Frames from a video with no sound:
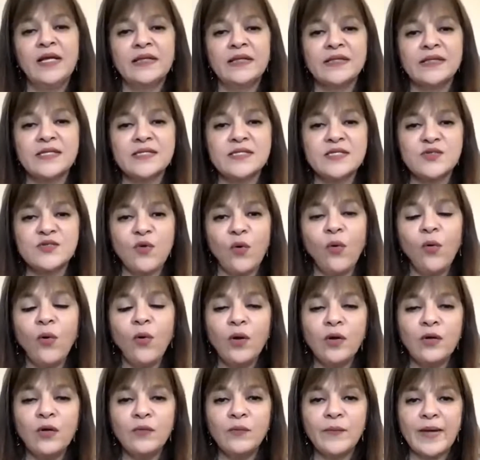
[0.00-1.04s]
This is
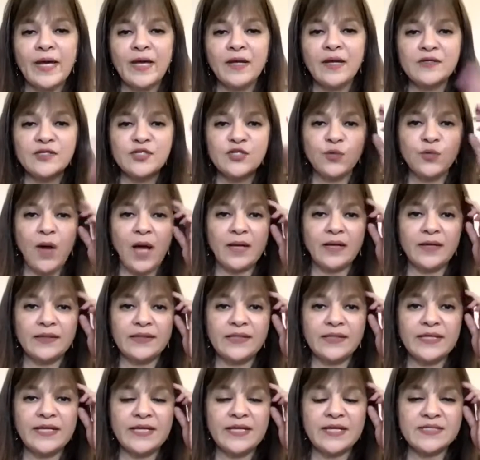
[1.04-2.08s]
all where
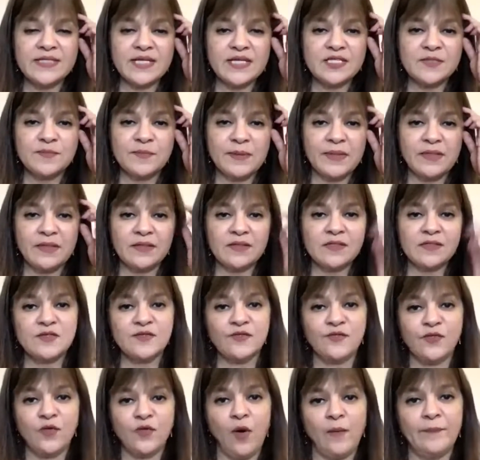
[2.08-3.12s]
duality is experienced
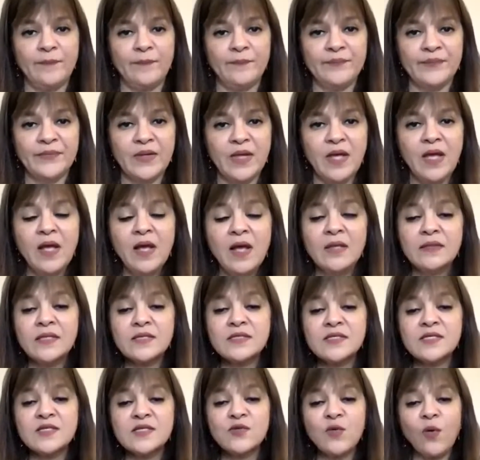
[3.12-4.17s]
from.
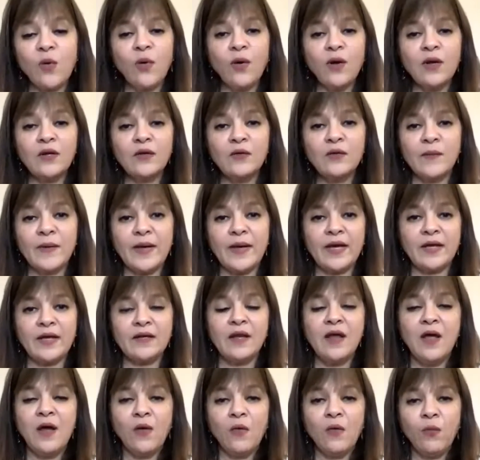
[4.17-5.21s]
This is all where
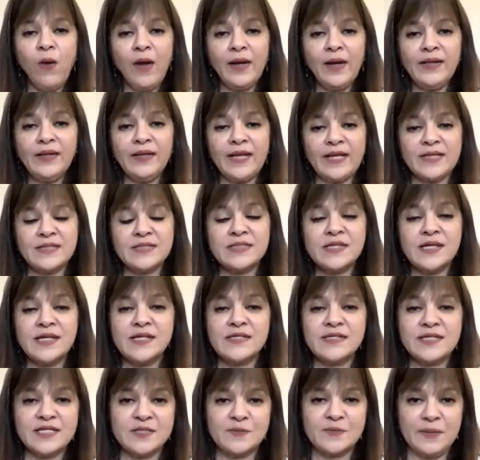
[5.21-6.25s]
oneness
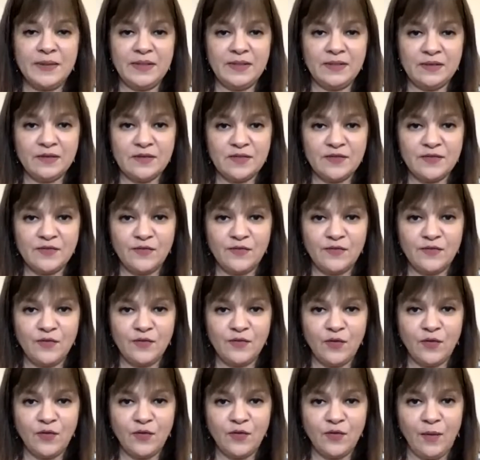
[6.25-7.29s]
is experienced
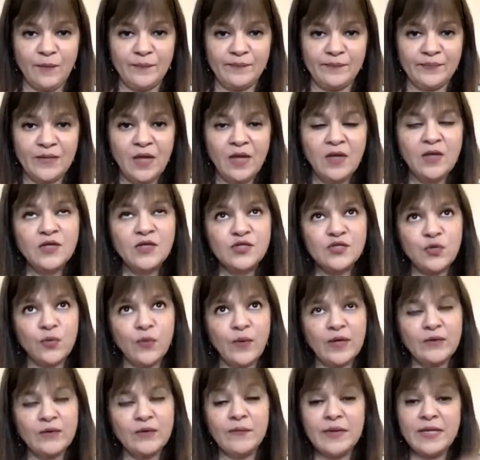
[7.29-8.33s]
from. So
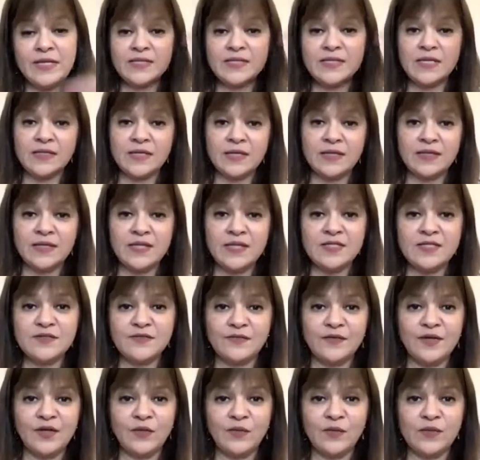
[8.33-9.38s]
when we sit in these
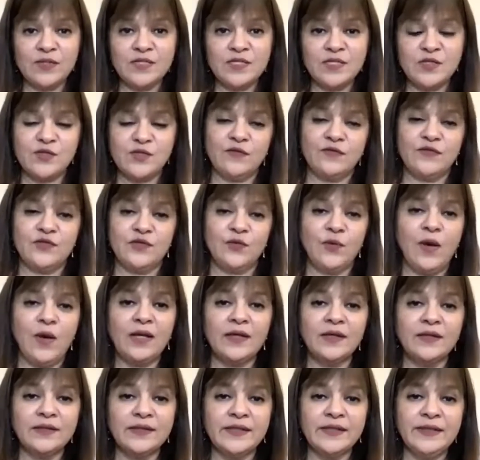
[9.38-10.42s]
frequencies of
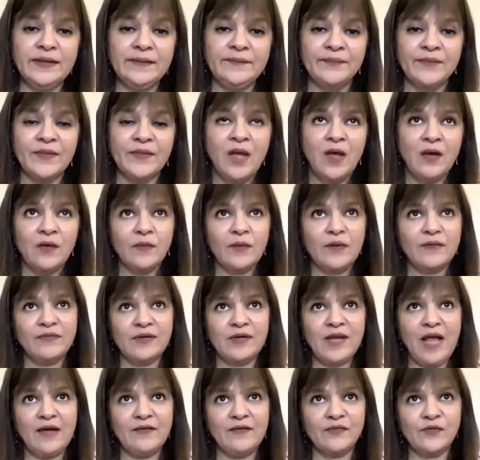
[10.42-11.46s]
duality, we
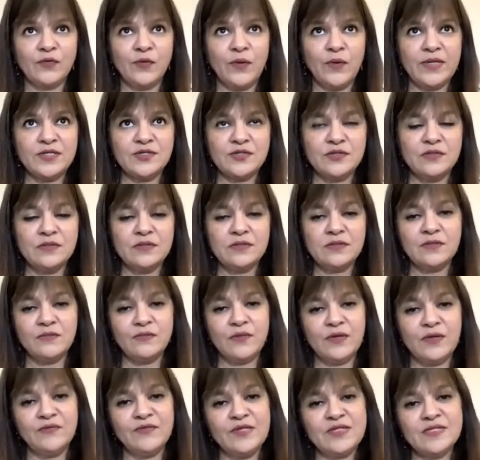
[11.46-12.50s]
will have questions.
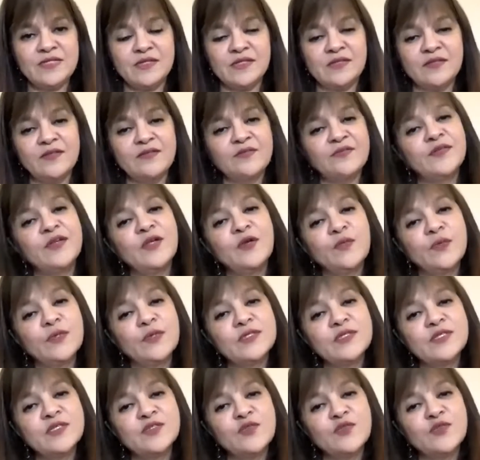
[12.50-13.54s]
When we sit in the
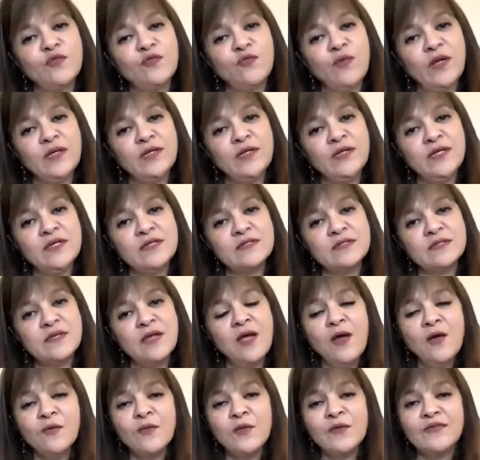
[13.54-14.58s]
frequencies of oneness,
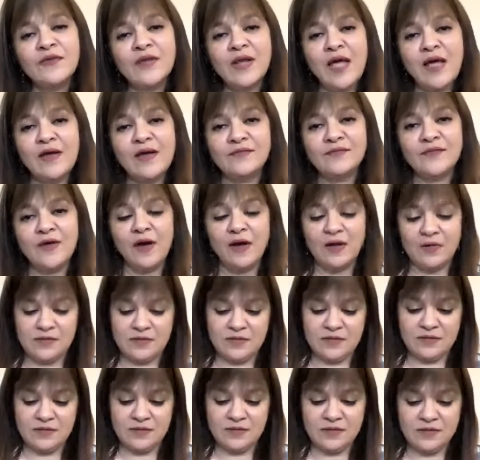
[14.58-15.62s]
we will have
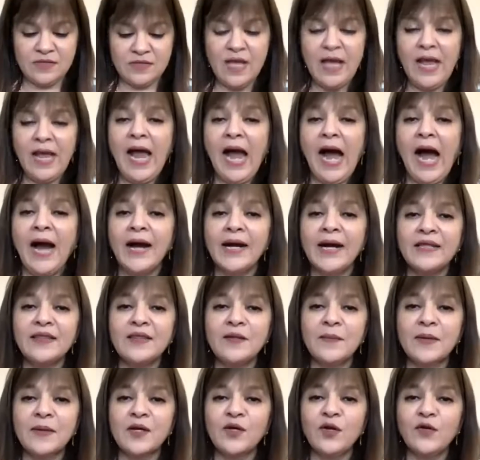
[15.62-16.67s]
answers. And in the
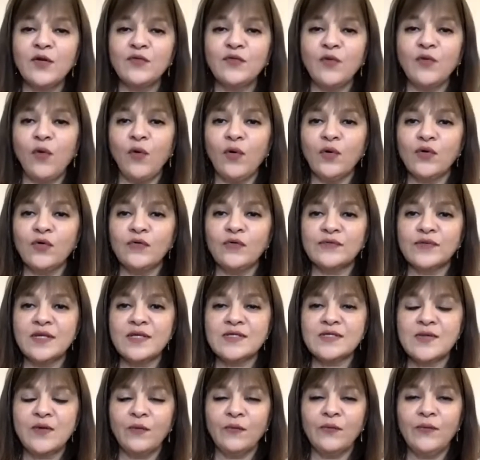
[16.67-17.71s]
middle of all of
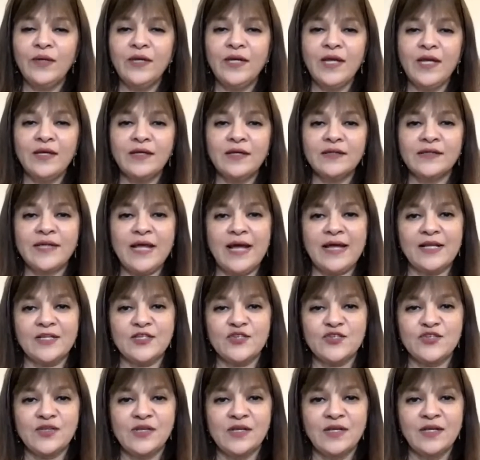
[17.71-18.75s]
this, we get
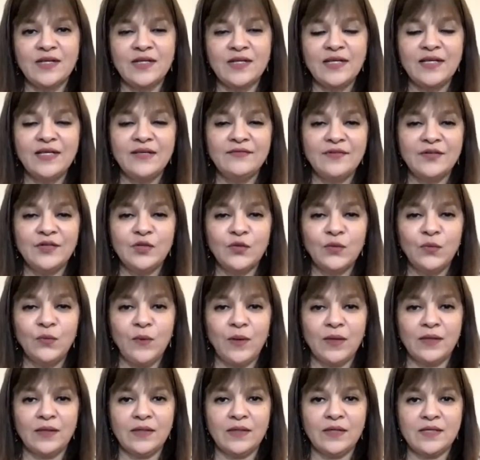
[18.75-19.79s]
attached even to
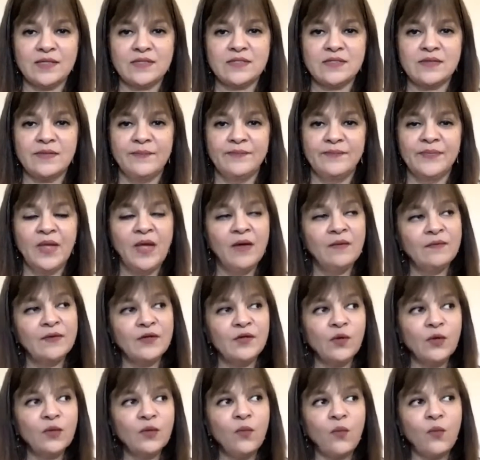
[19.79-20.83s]
oneness. We
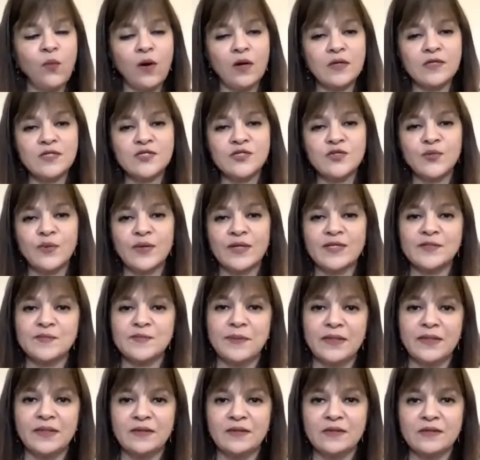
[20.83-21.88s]
don't want to
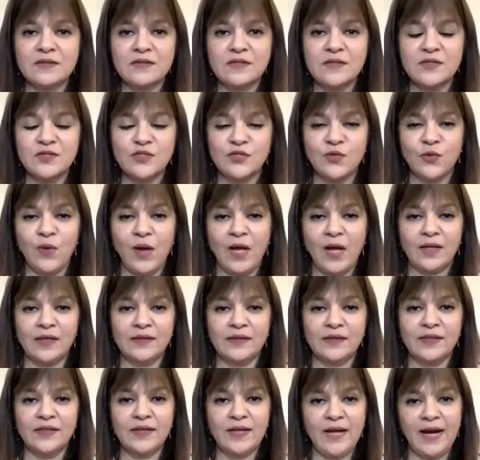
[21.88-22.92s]
experience
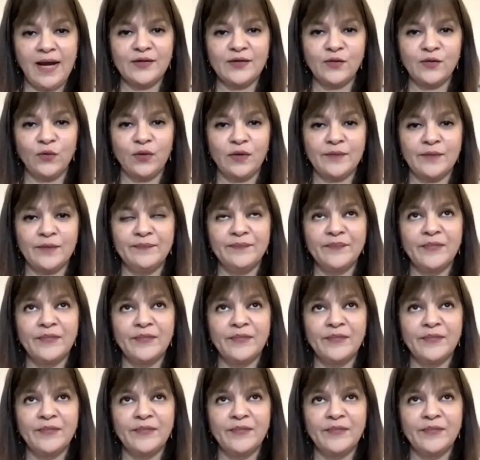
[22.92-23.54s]
duality at all.